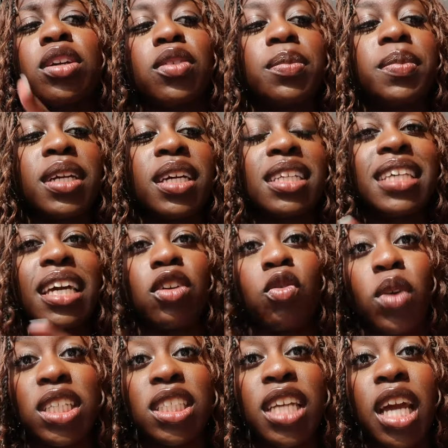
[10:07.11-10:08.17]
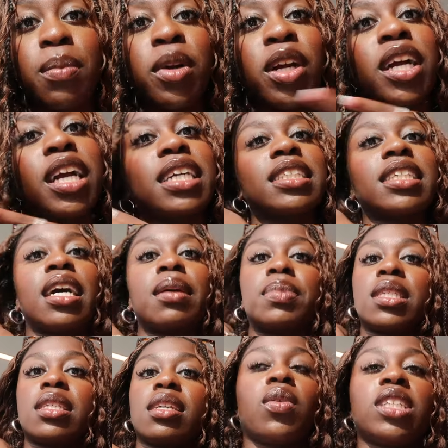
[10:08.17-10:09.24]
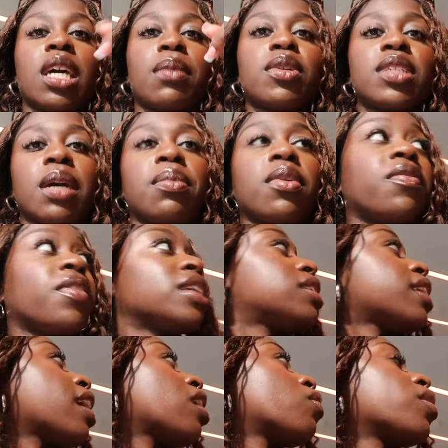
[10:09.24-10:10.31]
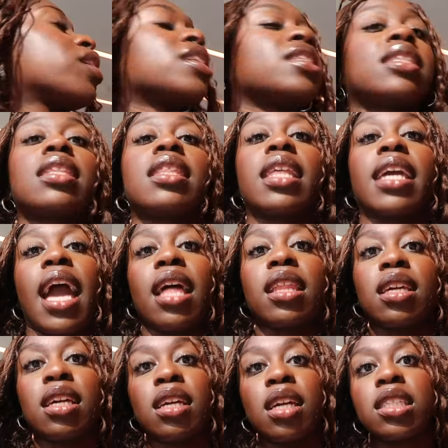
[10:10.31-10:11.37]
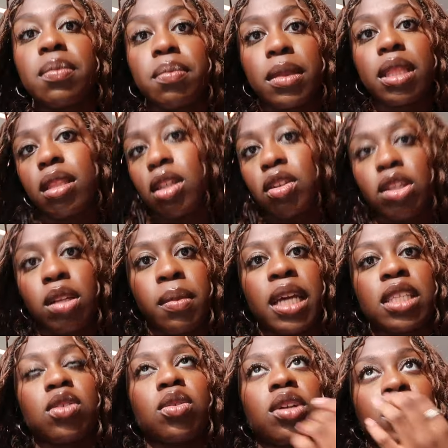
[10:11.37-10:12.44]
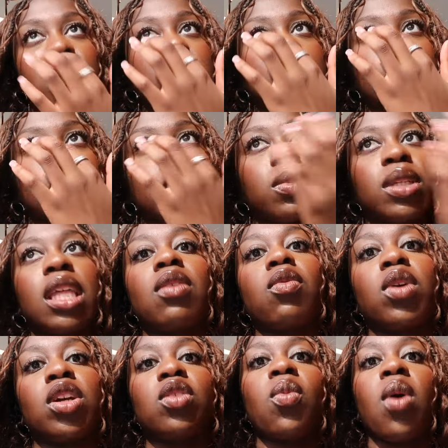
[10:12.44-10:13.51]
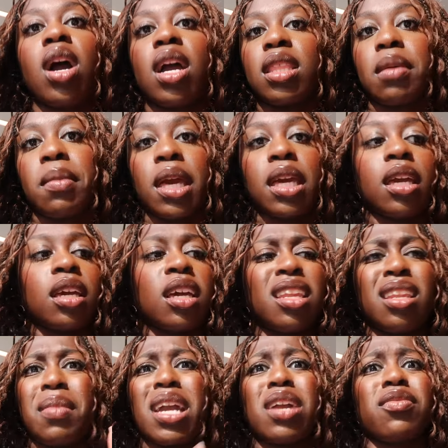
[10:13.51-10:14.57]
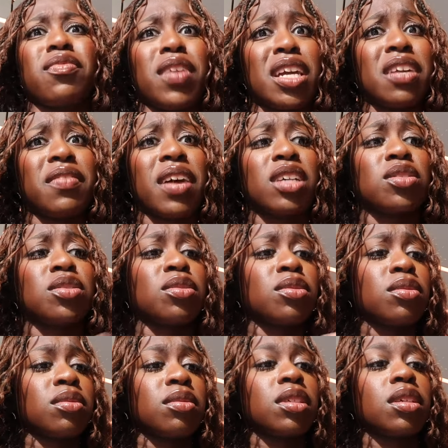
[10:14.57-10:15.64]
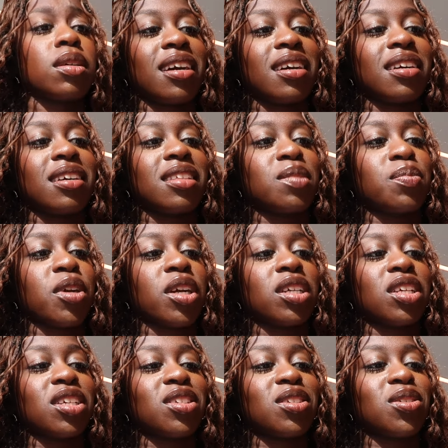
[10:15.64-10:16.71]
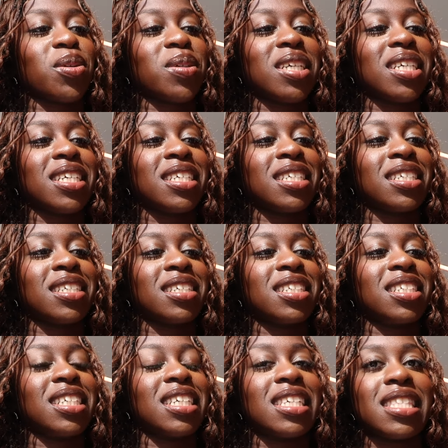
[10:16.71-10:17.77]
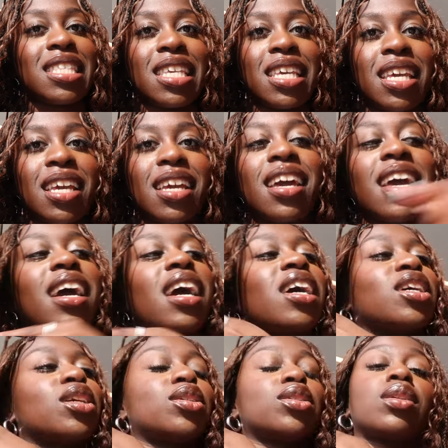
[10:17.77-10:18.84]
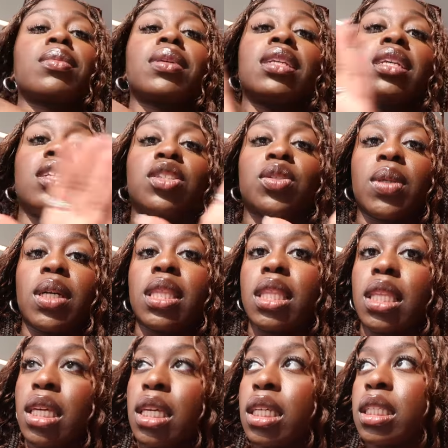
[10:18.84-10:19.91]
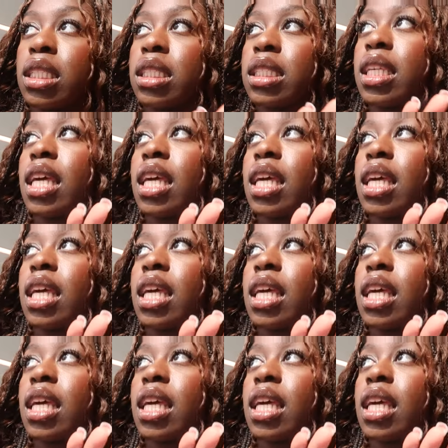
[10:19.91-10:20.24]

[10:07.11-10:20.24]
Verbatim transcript: caribbean it's like windjammer except Windjammer is like buffet style whereas the galley is literally made to order you just tell them what, they, what you want and they make it and they make it very fast too yeah. this burger looks so good cheesy so i'm gonna enjoy this